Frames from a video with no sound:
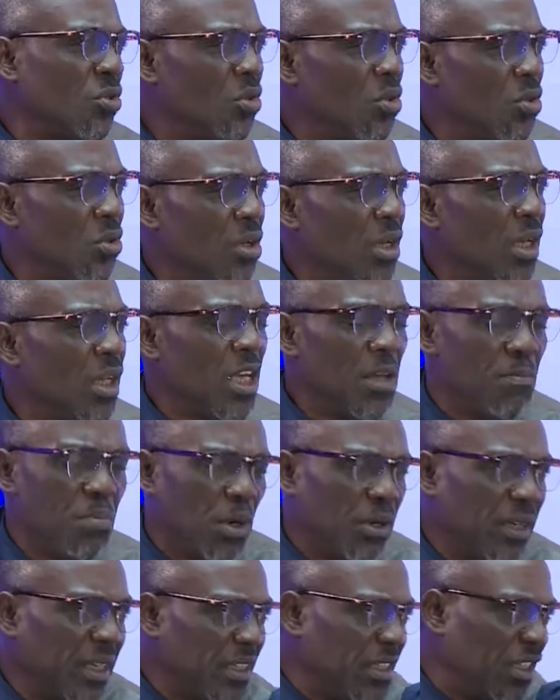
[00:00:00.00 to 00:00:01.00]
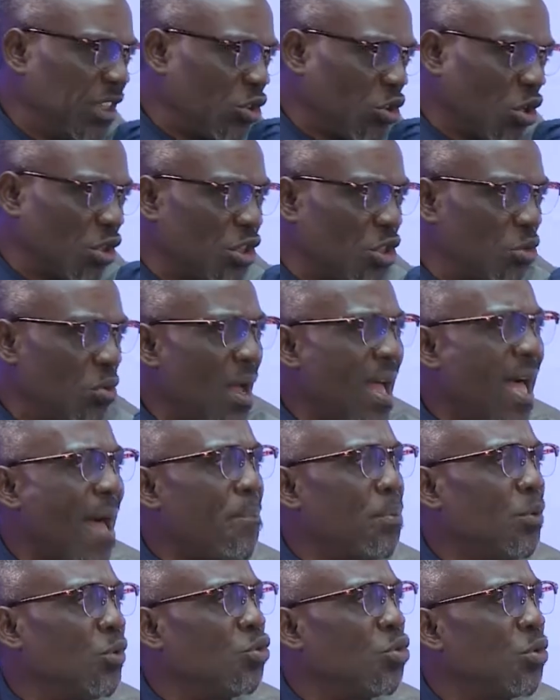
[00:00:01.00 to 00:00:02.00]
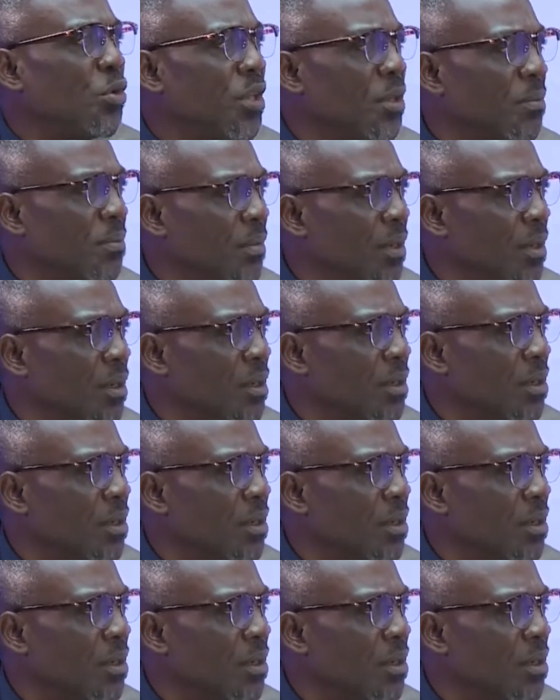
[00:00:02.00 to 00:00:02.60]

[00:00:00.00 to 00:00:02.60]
Ibori in this country, what happened to him?